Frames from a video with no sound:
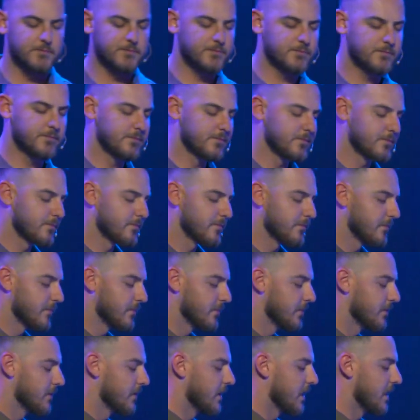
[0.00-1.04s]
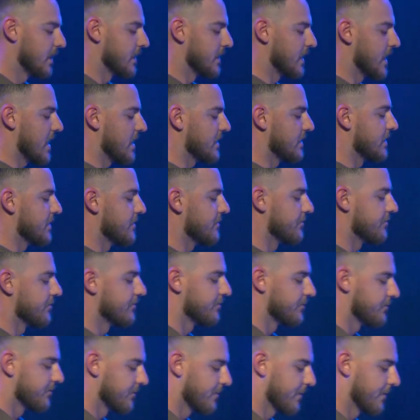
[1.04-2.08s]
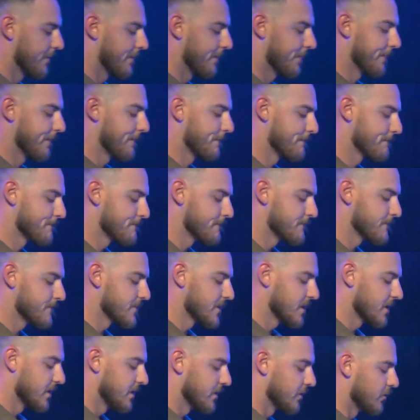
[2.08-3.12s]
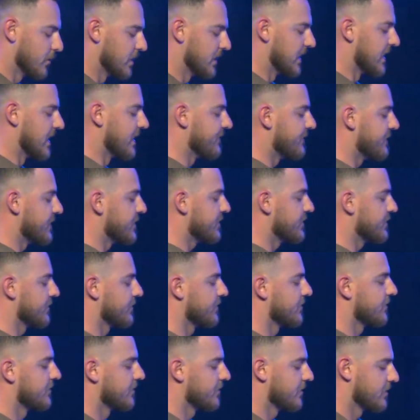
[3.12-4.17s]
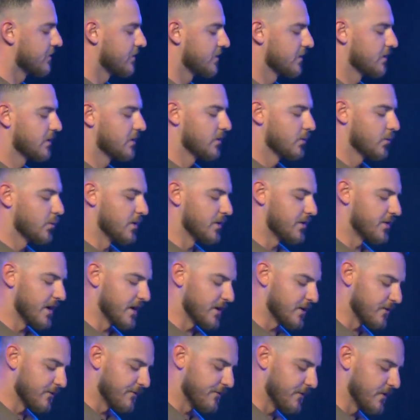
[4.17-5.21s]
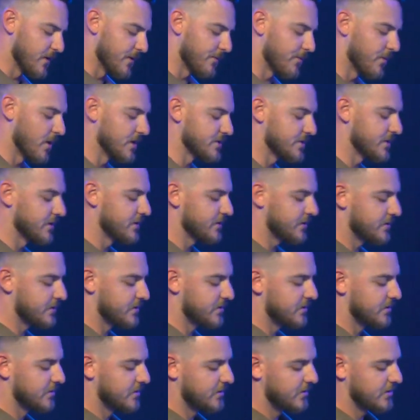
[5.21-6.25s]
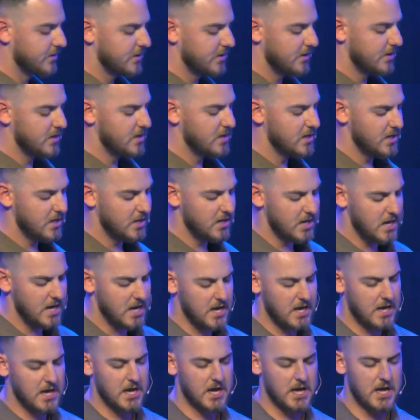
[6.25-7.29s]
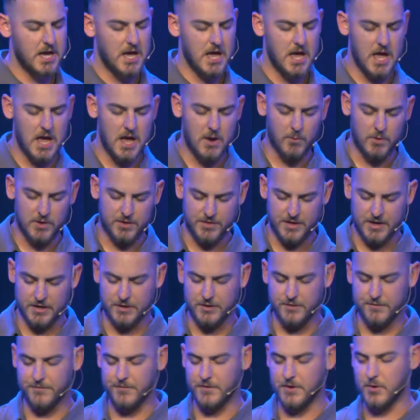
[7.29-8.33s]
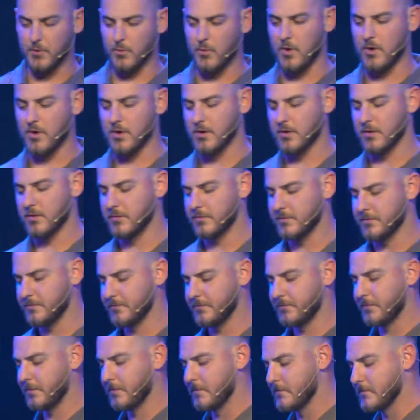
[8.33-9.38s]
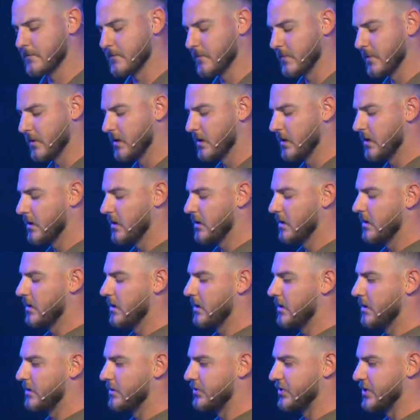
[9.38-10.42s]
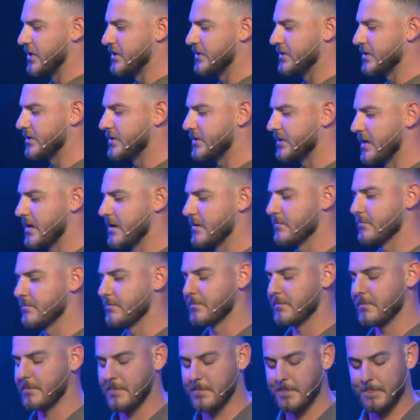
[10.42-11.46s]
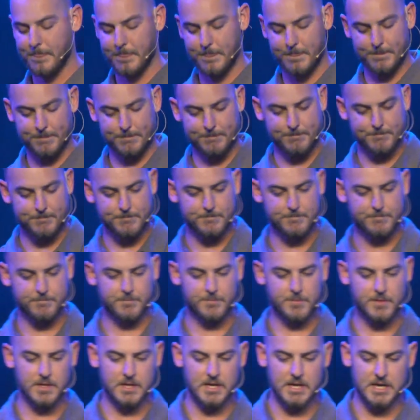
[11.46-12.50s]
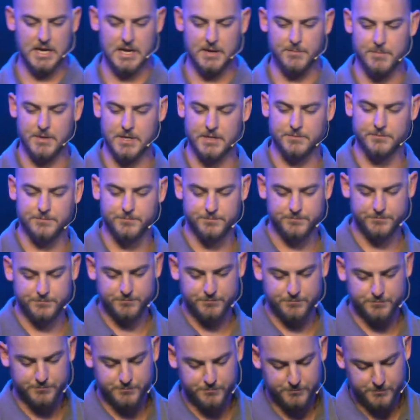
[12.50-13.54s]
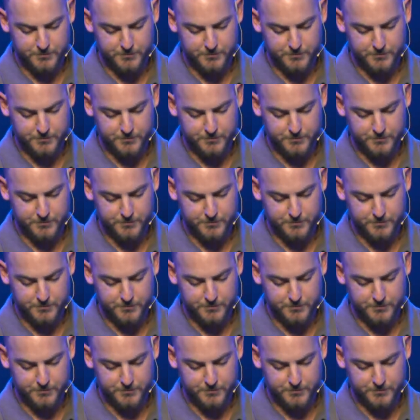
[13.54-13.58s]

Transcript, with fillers: ellos. And guide them. Y guíalos. We love you. Te amamos. We thank you for your presence. Te damos gracias por tu presencia. And we thank you for your word. Y te damos gracias por tu palabra. In Jesus' name. En el nombre de Jesús. Amen. Amen.